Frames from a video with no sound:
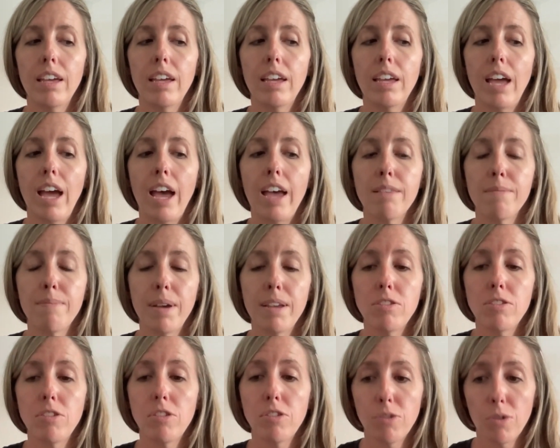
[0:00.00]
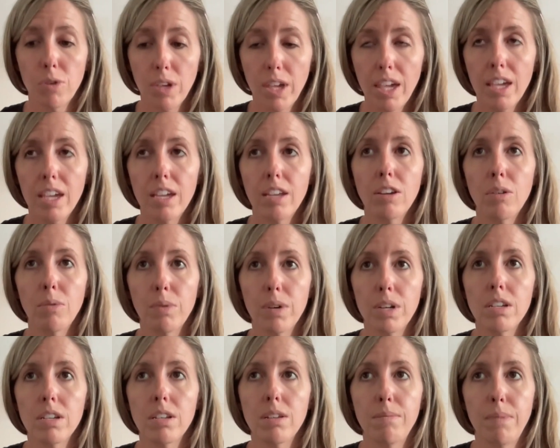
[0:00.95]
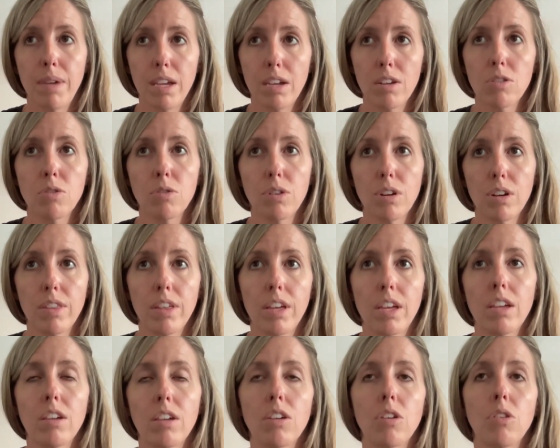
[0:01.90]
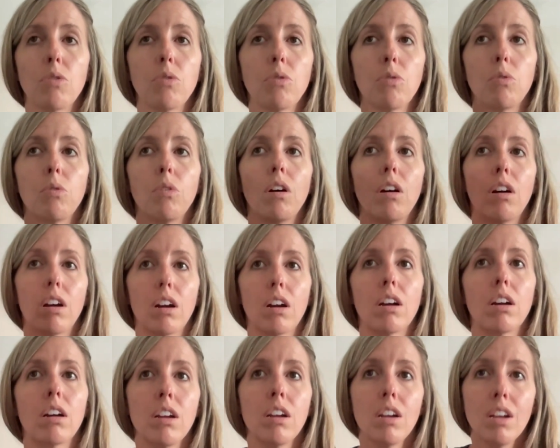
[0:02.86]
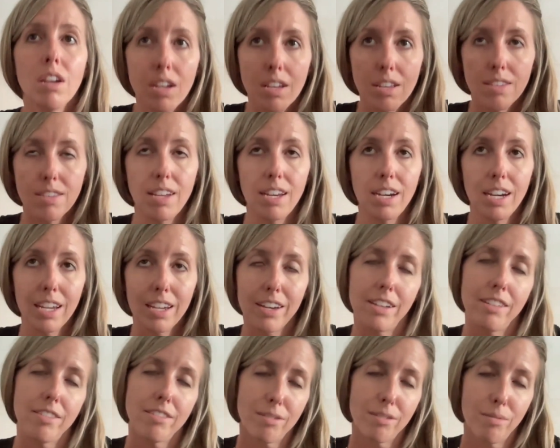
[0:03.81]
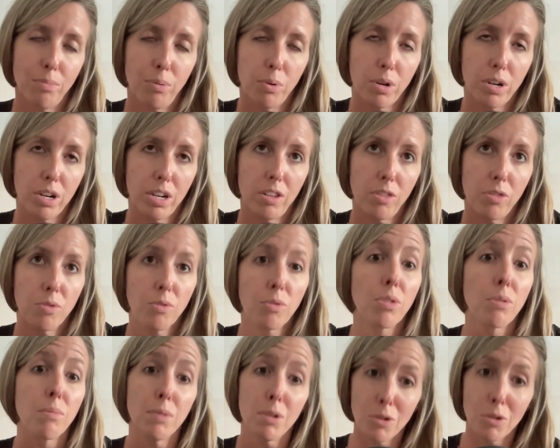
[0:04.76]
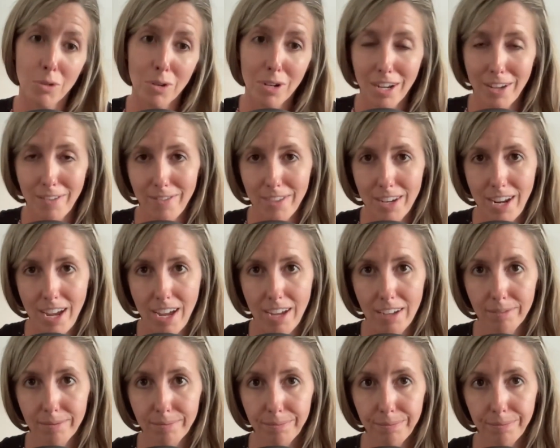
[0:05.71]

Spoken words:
as best as you can, you want to make sure that you are sitting unsupported through the majority of the day.